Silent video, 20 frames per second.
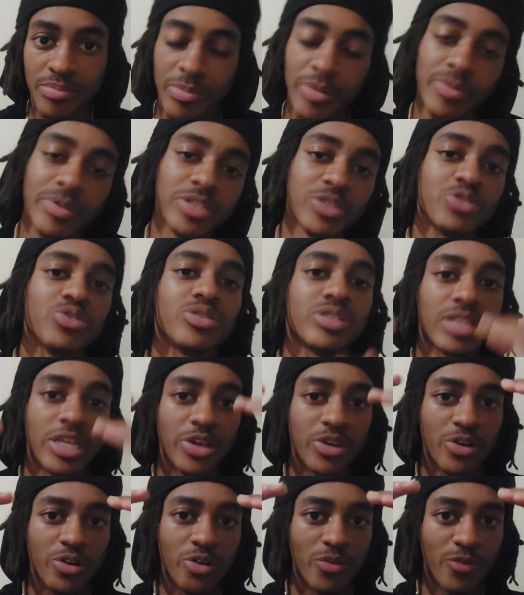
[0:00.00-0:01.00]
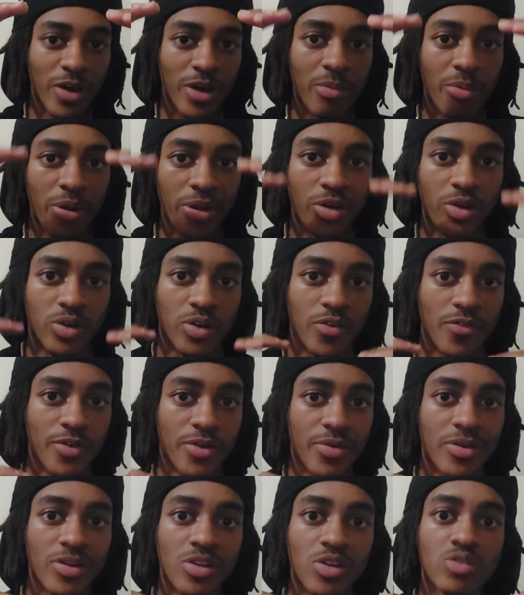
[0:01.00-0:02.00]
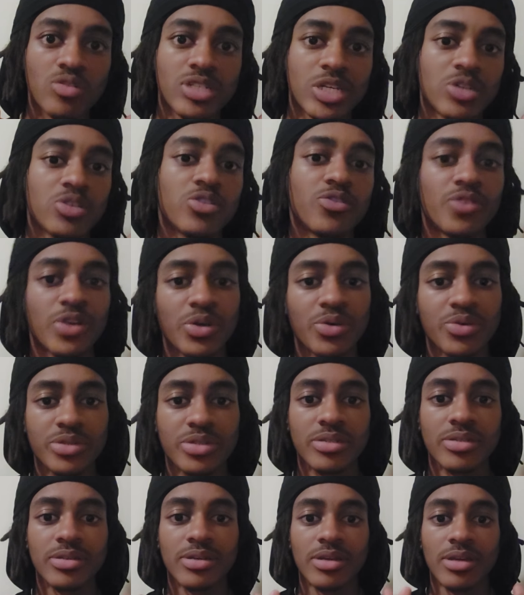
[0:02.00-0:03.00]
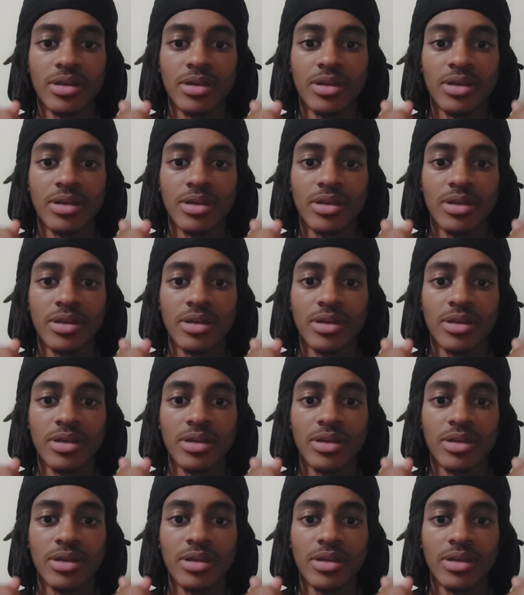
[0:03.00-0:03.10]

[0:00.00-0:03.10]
but you still vibrating on a very low cellular frequency.